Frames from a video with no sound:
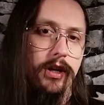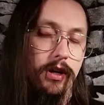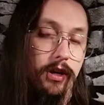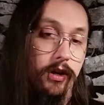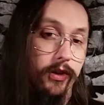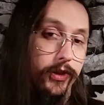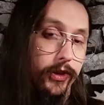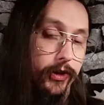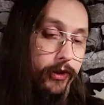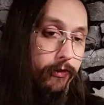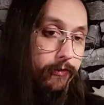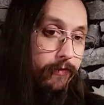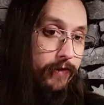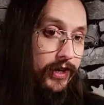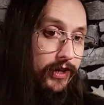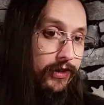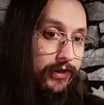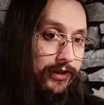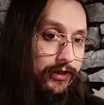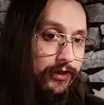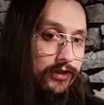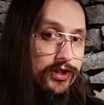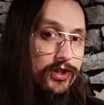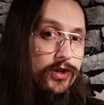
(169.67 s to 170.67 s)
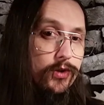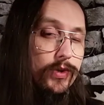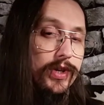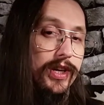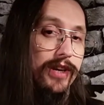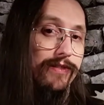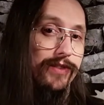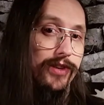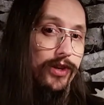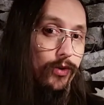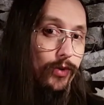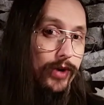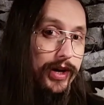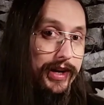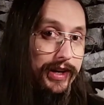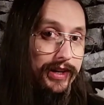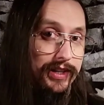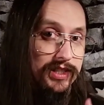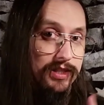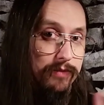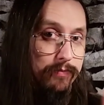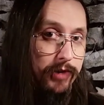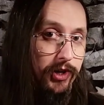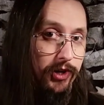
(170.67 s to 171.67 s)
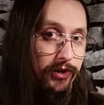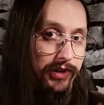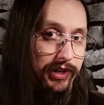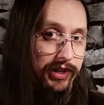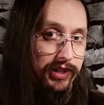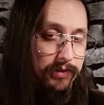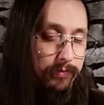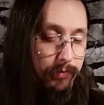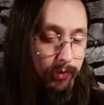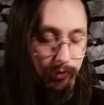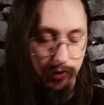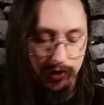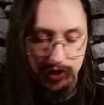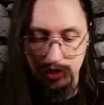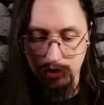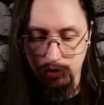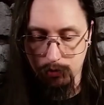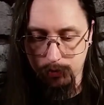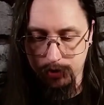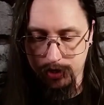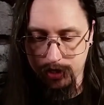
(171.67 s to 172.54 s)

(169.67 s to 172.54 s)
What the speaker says: Although failures do give you an experience point,